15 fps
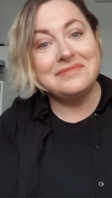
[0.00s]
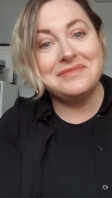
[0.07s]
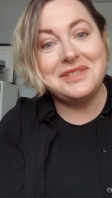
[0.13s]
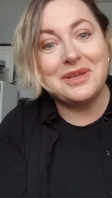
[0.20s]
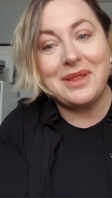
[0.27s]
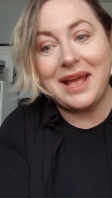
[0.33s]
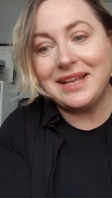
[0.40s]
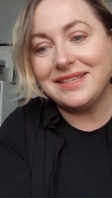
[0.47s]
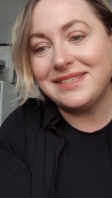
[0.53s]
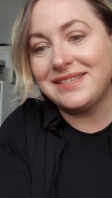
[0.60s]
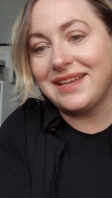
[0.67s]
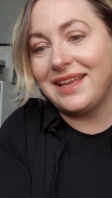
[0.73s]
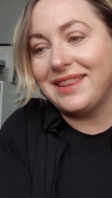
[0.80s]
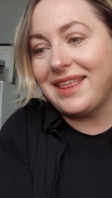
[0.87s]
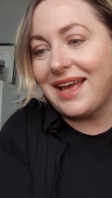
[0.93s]
So that's
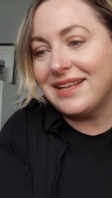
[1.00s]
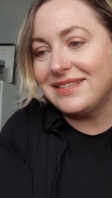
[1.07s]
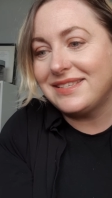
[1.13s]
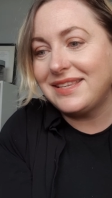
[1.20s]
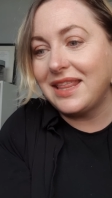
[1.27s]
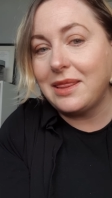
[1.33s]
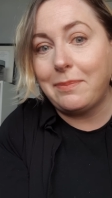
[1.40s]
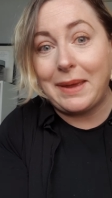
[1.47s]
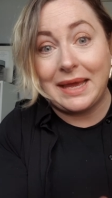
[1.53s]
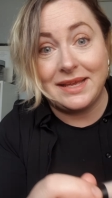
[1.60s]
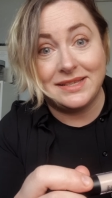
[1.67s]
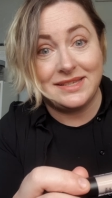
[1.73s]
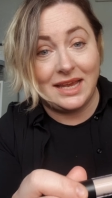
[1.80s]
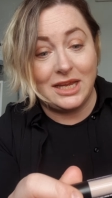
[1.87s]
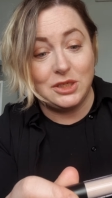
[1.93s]
the Peggy
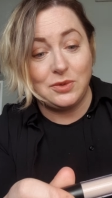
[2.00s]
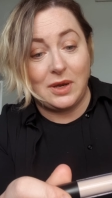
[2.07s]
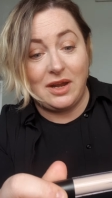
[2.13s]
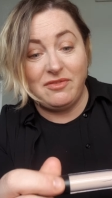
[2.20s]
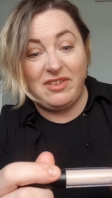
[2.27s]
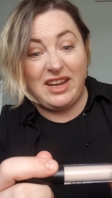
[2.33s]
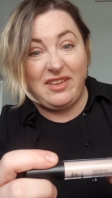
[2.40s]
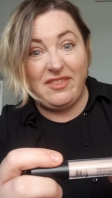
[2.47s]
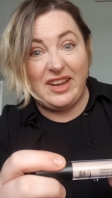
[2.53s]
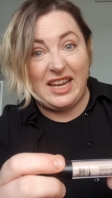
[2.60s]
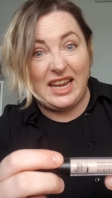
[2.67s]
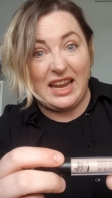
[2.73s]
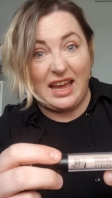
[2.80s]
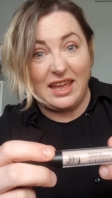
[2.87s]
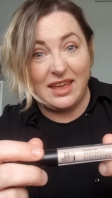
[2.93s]
Sage one. I really, really
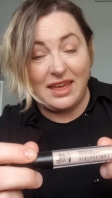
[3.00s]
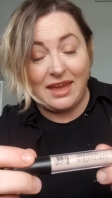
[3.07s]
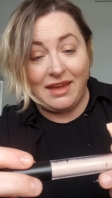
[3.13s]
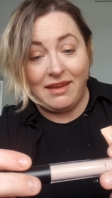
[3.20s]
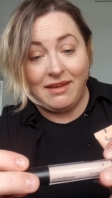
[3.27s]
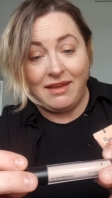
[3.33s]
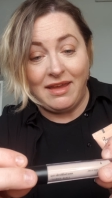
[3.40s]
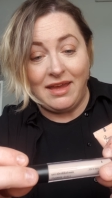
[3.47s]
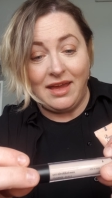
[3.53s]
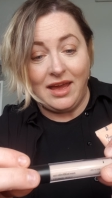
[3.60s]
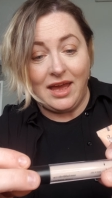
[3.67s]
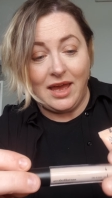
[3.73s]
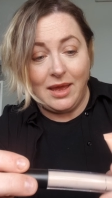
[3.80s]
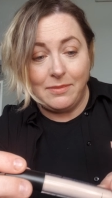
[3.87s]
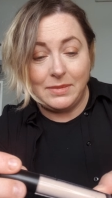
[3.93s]
like it.
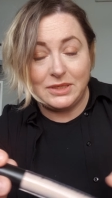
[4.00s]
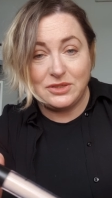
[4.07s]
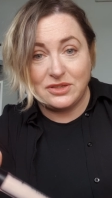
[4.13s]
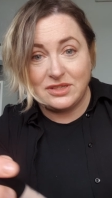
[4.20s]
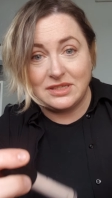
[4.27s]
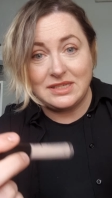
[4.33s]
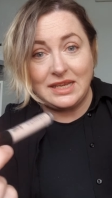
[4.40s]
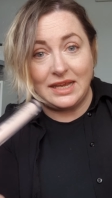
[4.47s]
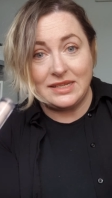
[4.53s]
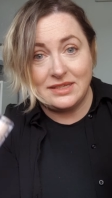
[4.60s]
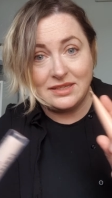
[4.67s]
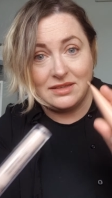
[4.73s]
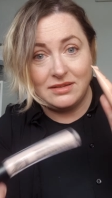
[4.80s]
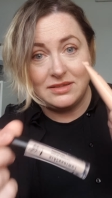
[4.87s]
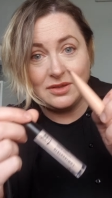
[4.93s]
It doesn't
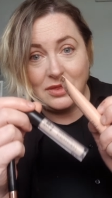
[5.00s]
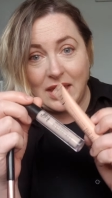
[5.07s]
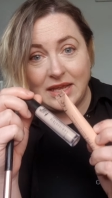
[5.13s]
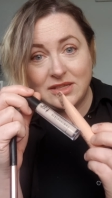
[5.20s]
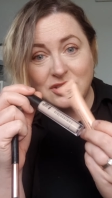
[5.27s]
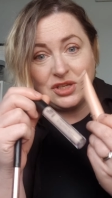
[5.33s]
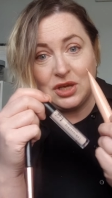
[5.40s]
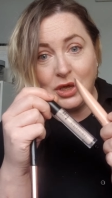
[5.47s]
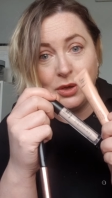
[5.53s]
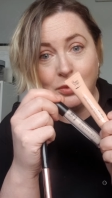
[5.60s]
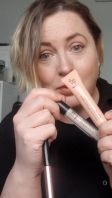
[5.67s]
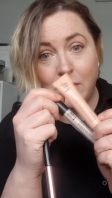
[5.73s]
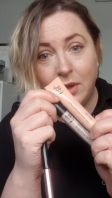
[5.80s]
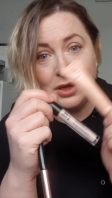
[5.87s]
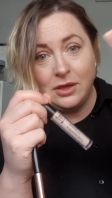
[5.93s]
sit. So there are two.
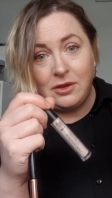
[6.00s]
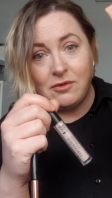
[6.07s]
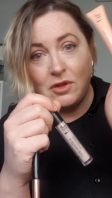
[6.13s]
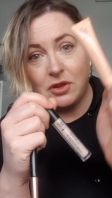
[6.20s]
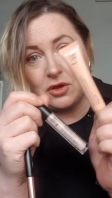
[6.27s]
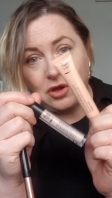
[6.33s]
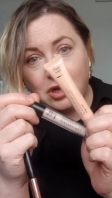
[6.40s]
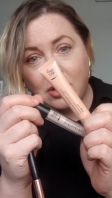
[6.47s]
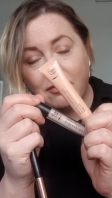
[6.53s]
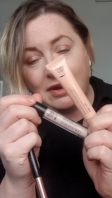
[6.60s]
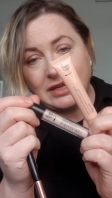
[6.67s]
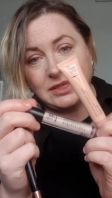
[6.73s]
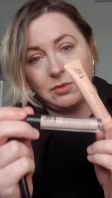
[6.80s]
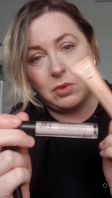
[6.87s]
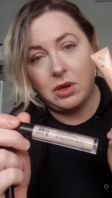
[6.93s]
You've got the colour
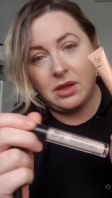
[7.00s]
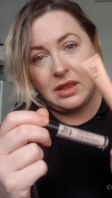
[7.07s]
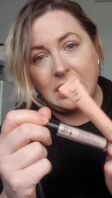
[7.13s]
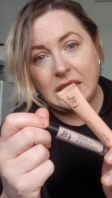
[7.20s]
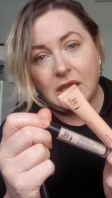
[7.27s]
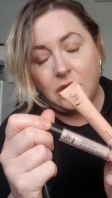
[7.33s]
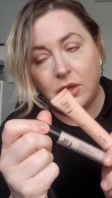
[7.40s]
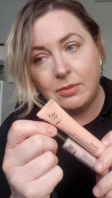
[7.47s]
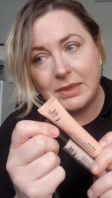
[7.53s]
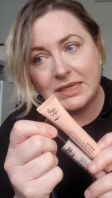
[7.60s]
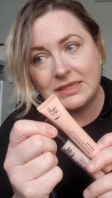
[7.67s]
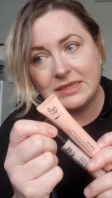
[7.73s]
correcting one, and then the Luminous